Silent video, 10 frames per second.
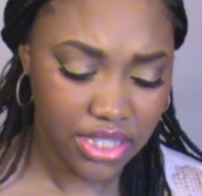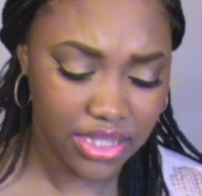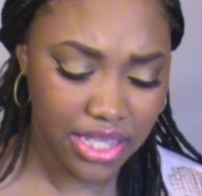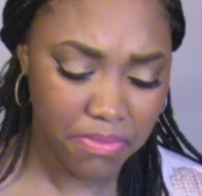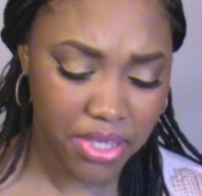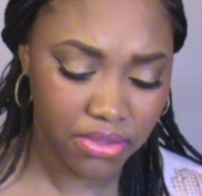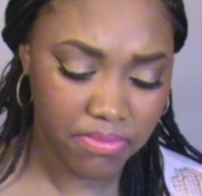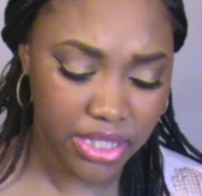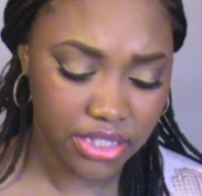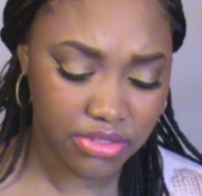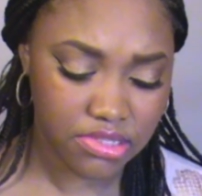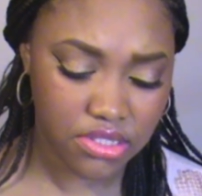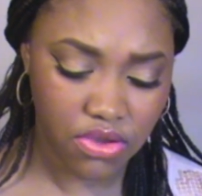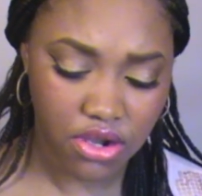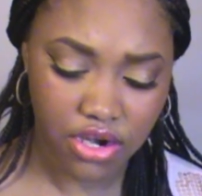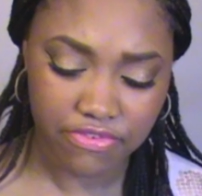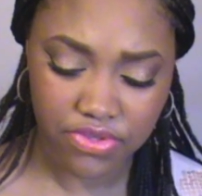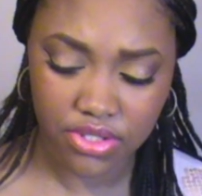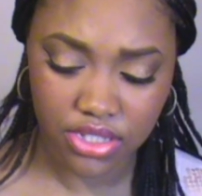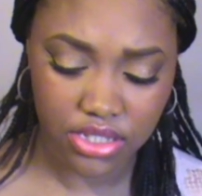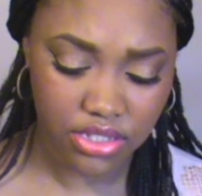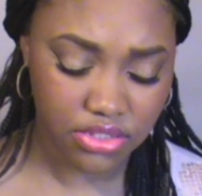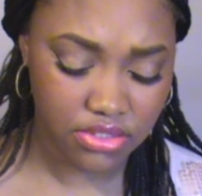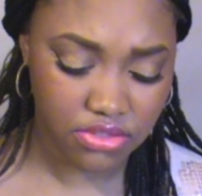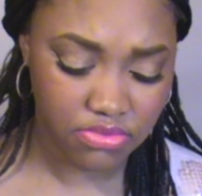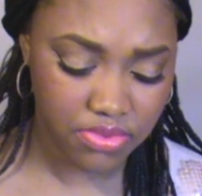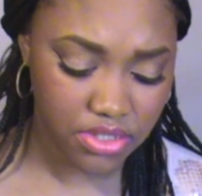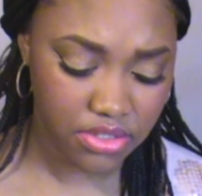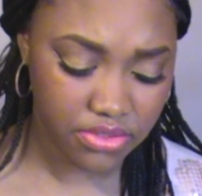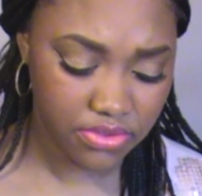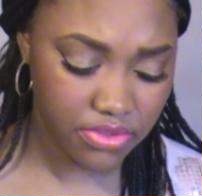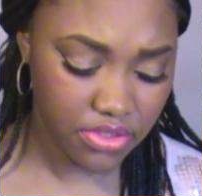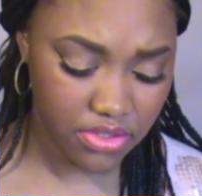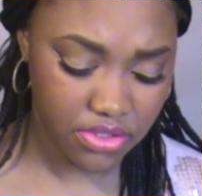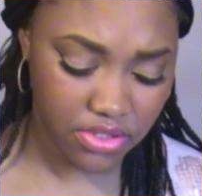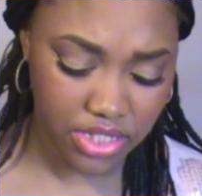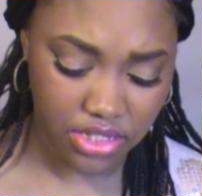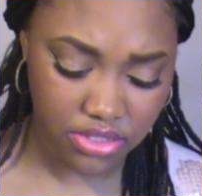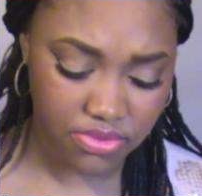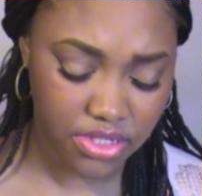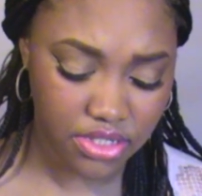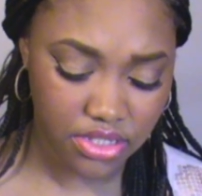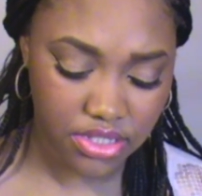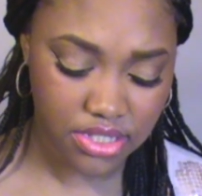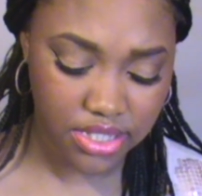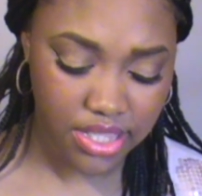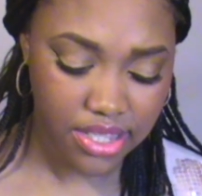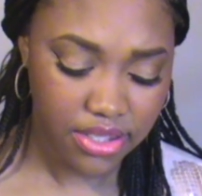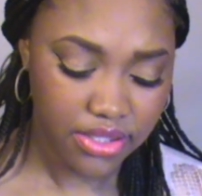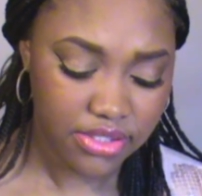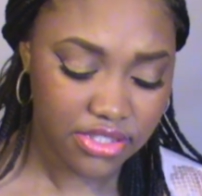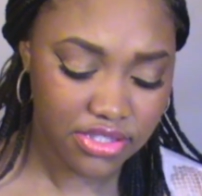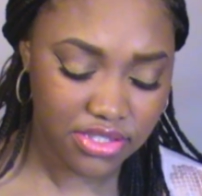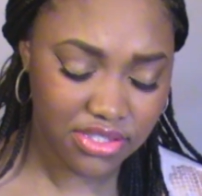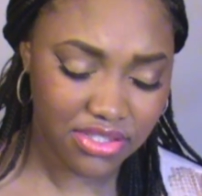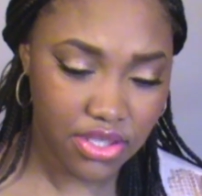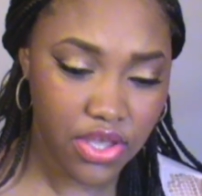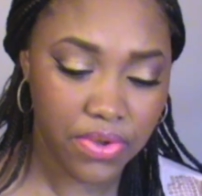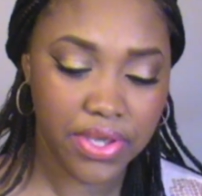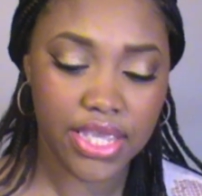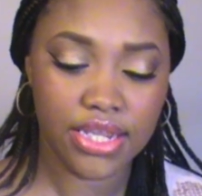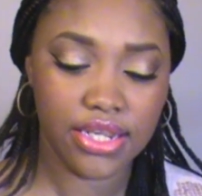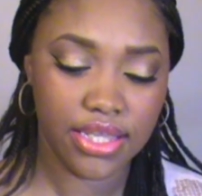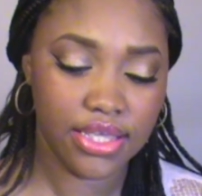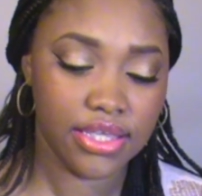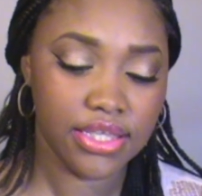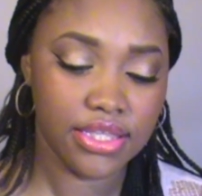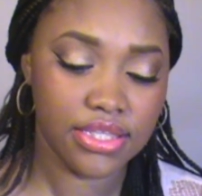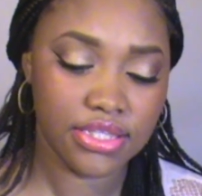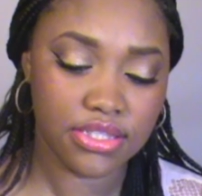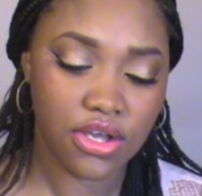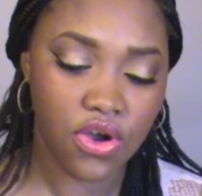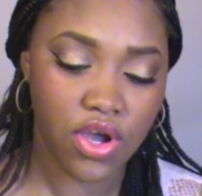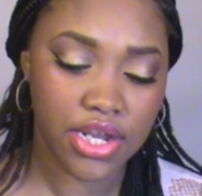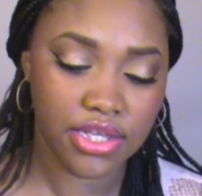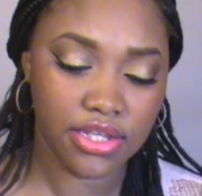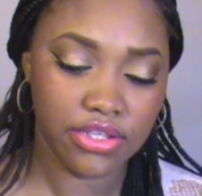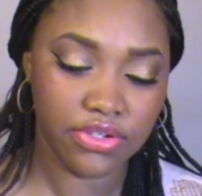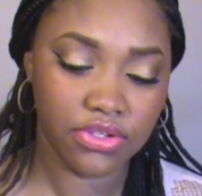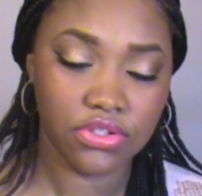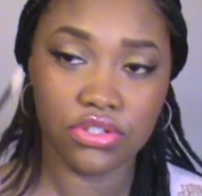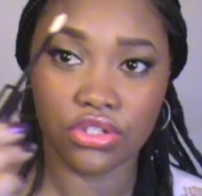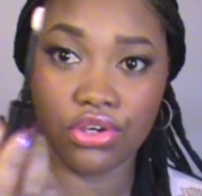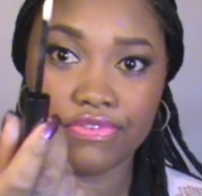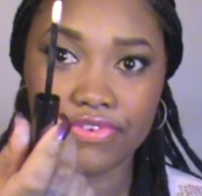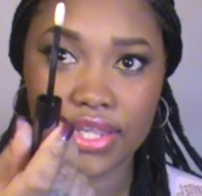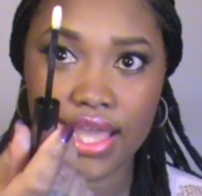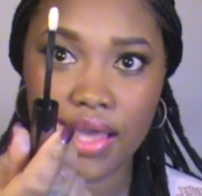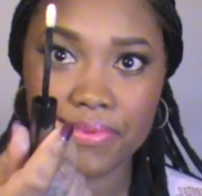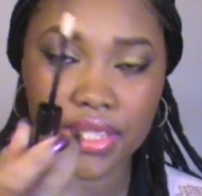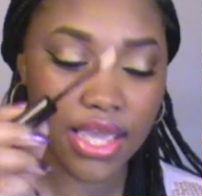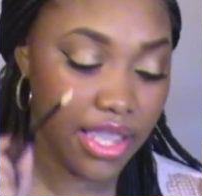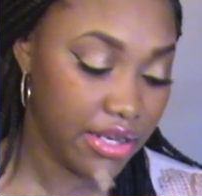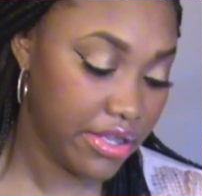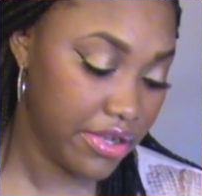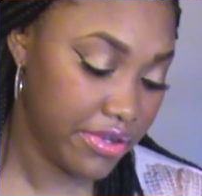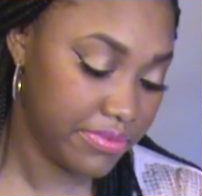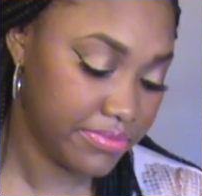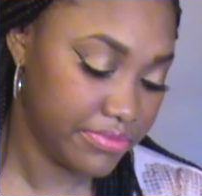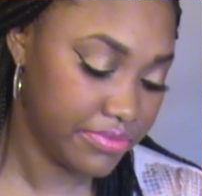and they make makeup so hard for you to get into, but you know, it is what it is. So, it is on a little dope lip applicator,